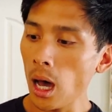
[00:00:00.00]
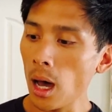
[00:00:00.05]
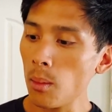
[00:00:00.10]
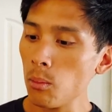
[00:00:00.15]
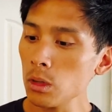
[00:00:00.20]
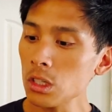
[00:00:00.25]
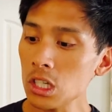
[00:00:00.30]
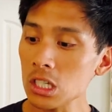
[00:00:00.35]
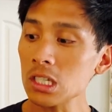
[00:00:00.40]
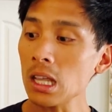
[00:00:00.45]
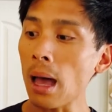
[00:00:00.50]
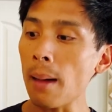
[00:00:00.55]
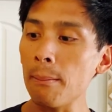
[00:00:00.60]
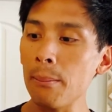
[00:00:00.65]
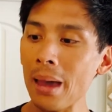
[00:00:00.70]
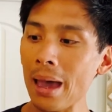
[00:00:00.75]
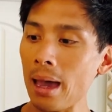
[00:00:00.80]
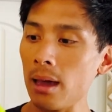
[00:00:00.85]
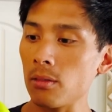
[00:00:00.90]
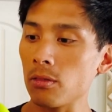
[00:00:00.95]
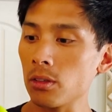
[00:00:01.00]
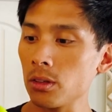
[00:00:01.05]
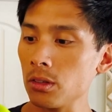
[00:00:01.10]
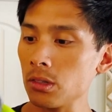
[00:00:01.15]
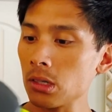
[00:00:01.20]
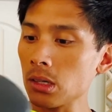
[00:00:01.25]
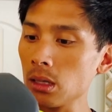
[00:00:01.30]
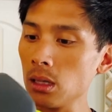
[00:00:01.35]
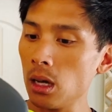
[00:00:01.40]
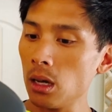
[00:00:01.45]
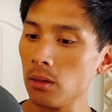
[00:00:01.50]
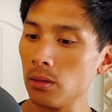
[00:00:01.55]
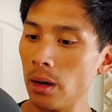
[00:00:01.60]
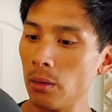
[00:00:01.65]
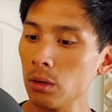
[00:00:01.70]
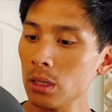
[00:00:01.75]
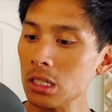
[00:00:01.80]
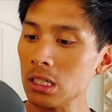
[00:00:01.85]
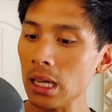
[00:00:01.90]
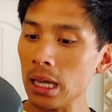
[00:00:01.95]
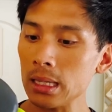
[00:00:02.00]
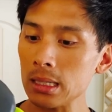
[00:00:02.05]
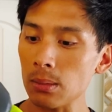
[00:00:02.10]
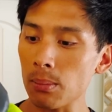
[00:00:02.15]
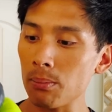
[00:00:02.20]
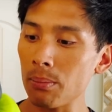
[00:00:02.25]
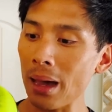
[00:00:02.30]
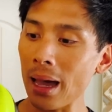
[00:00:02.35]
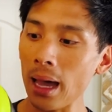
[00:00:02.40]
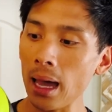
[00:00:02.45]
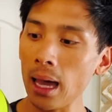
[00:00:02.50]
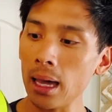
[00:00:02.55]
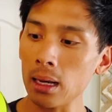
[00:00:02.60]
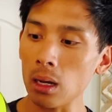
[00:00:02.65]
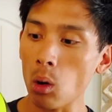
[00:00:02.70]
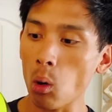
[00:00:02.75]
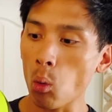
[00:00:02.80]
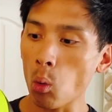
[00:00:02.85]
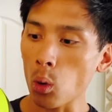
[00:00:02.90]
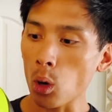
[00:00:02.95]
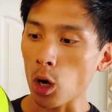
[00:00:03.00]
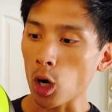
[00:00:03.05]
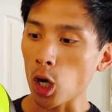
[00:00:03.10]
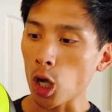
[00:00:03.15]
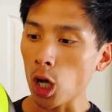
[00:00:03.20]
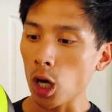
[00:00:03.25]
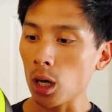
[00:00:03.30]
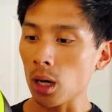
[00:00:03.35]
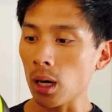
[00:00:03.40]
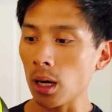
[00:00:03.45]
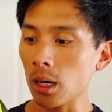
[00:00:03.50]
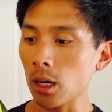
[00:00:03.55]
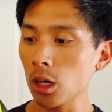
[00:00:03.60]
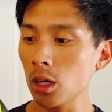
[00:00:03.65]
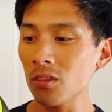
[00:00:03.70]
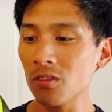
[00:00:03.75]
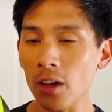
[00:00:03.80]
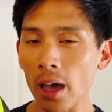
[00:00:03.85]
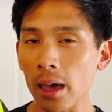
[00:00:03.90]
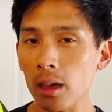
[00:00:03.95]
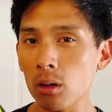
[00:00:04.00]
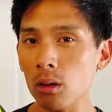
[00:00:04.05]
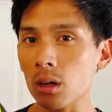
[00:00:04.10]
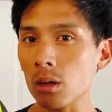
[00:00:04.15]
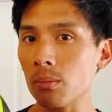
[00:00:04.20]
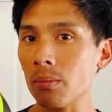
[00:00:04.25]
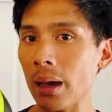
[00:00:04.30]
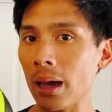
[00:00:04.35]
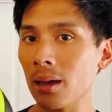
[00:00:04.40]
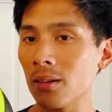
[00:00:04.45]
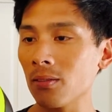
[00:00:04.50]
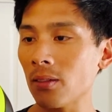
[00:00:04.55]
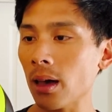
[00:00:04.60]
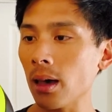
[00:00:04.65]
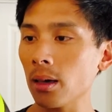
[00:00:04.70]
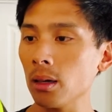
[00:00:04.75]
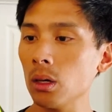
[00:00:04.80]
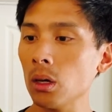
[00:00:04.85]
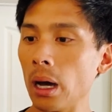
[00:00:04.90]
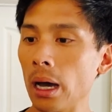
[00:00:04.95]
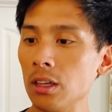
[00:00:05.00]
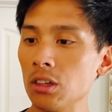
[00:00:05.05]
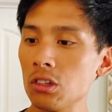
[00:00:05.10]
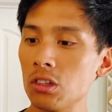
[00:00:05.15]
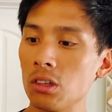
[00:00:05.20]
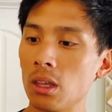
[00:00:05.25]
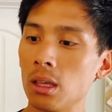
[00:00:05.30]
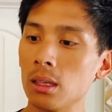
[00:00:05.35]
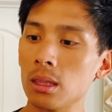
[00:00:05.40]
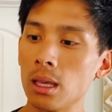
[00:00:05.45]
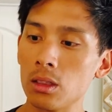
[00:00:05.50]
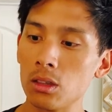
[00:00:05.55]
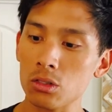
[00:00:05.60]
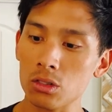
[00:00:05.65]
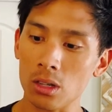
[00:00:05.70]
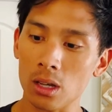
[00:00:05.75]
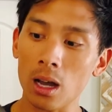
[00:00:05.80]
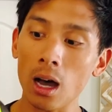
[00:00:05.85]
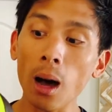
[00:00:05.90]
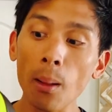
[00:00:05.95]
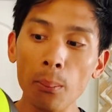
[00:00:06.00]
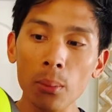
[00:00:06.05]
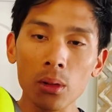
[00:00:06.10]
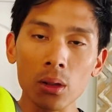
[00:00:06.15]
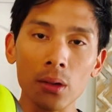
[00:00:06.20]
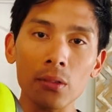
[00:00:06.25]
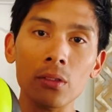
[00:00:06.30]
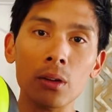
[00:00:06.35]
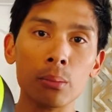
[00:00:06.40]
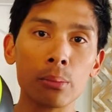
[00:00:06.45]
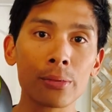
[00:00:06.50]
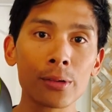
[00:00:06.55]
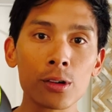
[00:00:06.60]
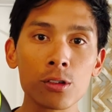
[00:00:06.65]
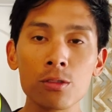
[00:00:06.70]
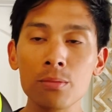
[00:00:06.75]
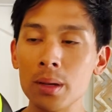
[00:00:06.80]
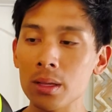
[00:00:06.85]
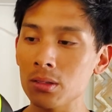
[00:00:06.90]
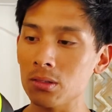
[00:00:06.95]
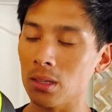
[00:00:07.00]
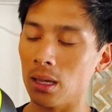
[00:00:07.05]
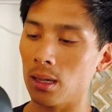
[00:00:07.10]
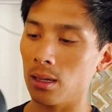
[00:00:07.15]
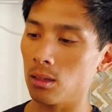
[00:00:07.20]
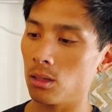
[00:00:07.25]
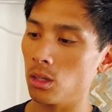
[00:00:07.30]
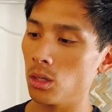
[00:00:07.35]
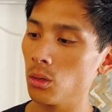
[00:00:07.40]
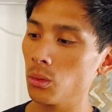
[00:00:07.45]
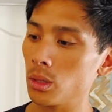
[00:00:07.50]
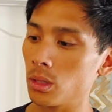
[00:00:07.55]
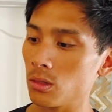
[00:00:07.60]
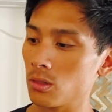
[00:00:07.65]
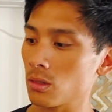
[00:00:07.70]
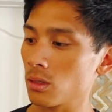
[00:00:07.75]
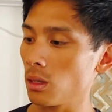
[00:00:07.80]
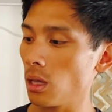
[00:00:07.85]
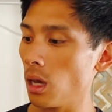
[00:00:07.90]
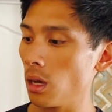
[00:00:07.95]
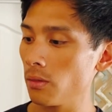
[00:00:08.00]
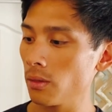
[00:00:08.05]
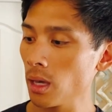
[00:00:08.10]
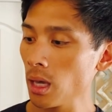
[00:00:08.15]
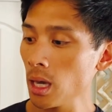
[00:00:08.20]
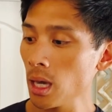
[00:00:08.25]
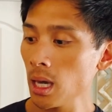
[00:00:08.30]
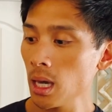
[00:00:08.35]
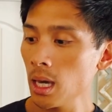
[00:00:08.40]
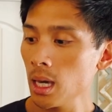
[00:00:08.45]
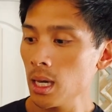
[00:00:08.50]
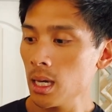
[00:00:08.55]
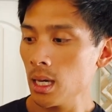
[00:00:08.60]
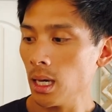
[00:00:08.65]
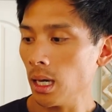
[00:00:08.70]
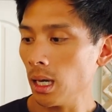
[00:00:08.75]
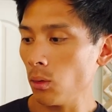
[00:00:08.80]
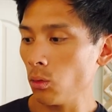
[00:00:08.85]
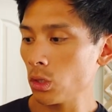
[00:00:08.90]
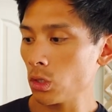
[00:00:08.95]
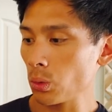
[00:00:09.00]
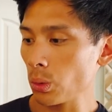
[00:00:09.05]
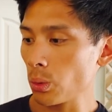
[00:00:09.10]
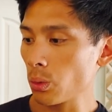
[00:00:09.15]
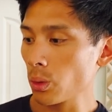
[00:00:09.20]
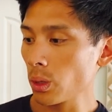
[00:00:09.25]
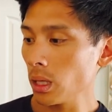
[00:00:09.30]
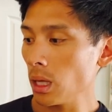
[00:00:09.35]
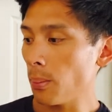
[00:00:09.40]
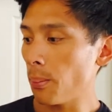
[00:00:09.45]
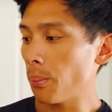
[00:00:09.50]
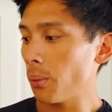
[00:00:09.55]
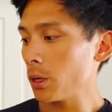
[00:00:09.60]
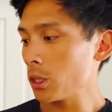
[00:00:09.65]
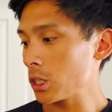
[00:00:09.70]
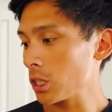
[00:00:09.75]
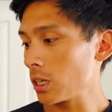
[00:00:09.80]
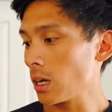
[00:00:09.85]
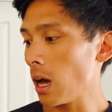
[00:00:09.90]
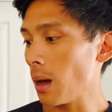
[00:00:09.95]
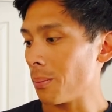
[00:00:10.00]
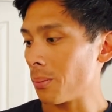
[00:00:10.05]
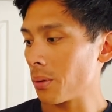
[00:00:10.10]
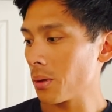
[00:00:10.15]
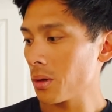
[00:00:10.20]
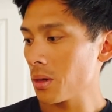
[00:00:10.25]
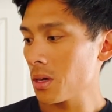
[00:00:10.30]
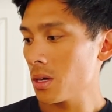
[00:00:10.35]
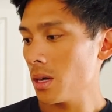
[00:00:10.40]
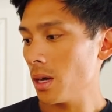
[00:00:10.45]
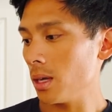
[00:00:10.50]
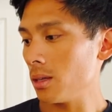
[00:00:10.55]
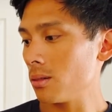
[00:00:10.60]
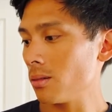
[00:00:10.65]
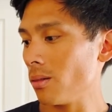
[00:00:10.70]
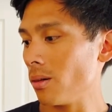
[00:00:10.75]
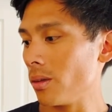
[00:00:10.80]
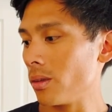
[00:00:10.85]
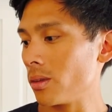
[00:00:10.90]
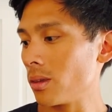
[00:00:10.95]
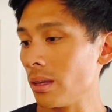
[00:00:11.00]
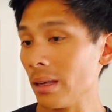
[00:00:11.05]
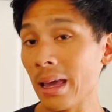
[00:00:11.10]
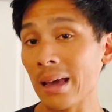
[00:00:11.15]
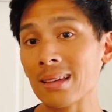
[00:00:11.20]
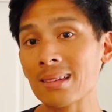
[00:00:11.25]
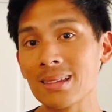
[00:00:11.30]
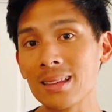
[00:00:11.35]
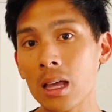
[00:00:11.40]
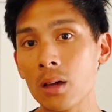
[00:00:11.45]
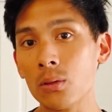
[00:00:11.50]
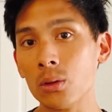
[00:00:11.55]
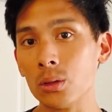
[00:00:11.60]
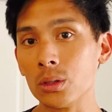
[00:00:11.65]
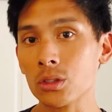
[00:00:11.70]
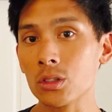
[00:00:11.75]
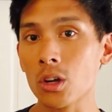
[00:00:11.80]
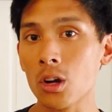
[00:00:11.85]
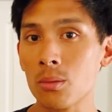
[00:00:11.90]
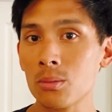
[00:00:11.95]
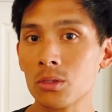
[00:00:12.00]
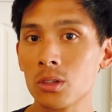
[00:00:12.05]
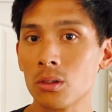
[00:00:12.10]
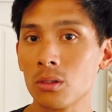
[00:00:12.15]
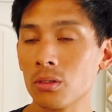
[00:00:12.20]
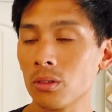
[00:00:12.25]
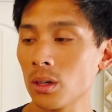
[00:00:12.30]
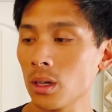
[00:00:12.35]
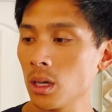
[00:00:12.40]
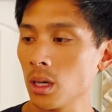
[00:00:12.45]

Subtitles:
which is not bad for this glove. I wouldn't say it's a bad or a good value or a bad value. I just think that there's a couple of improvements they could do with this glove, which would really push it up into the next level in terms of